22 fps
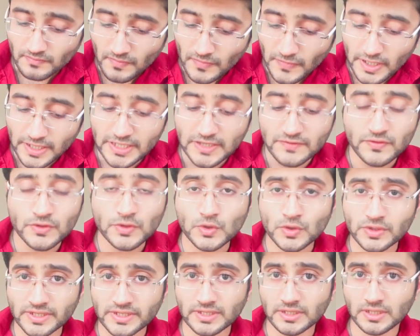if you don't
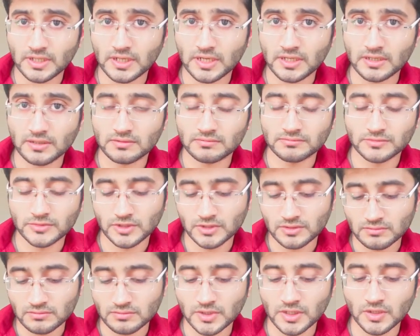
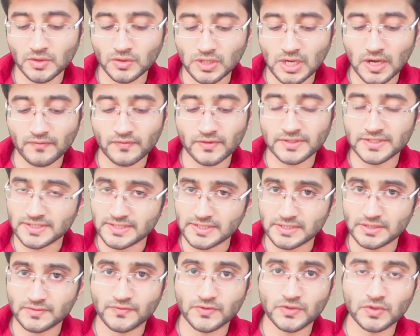look after this, if
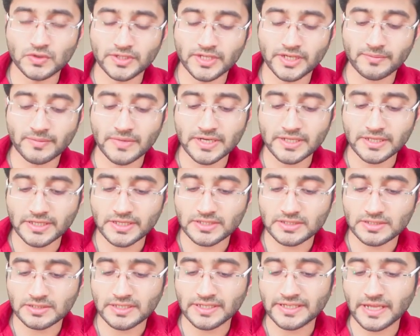you don't take medication,
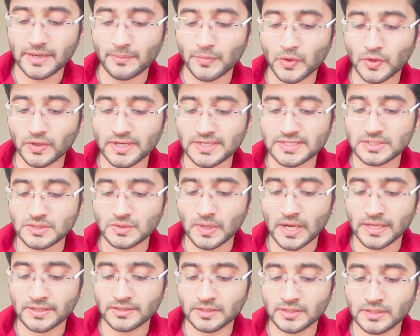it can progress to
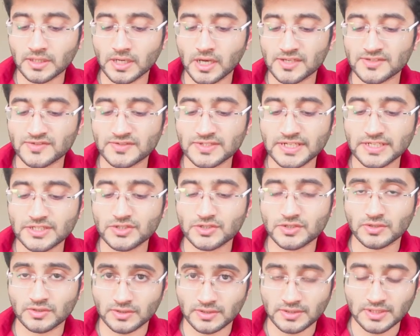either a stricture.